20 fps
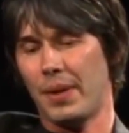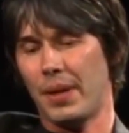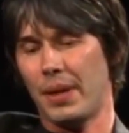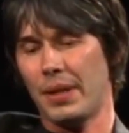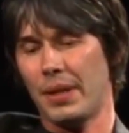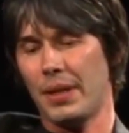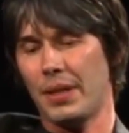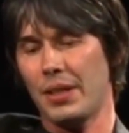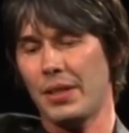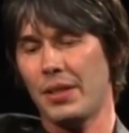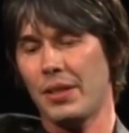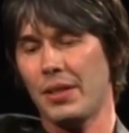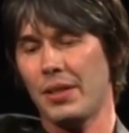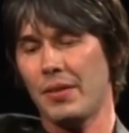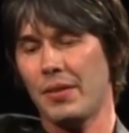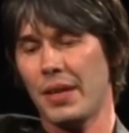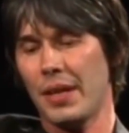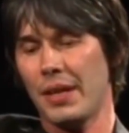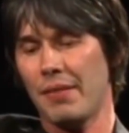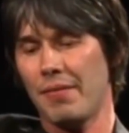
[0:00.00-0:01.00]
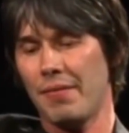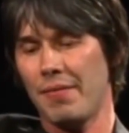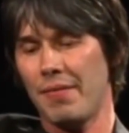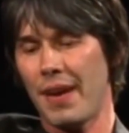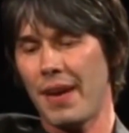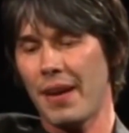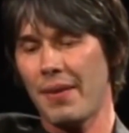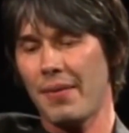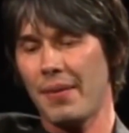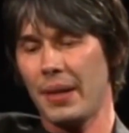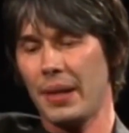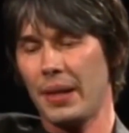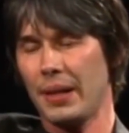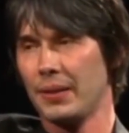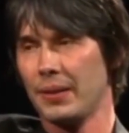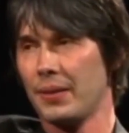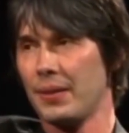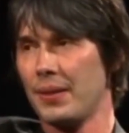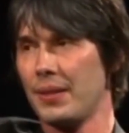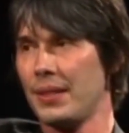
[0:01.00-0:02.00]
you hear very
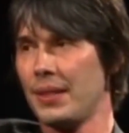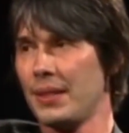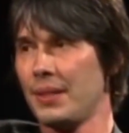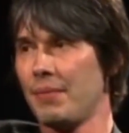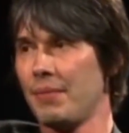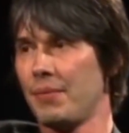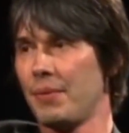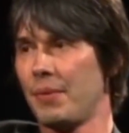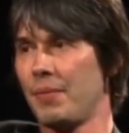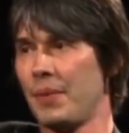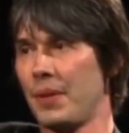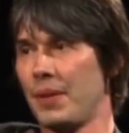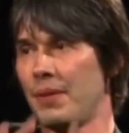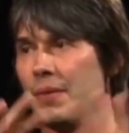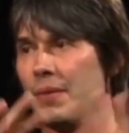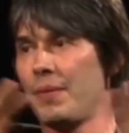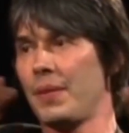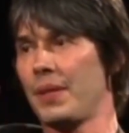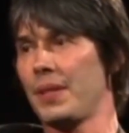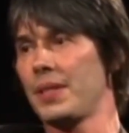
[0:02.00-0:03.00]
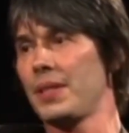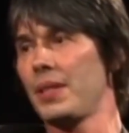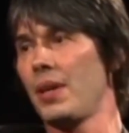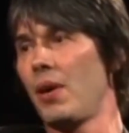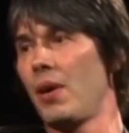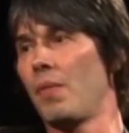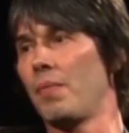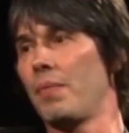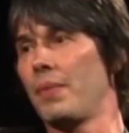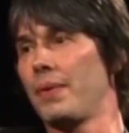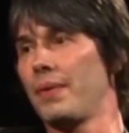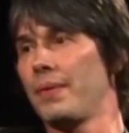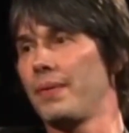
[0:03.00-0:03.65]
little criticism from the top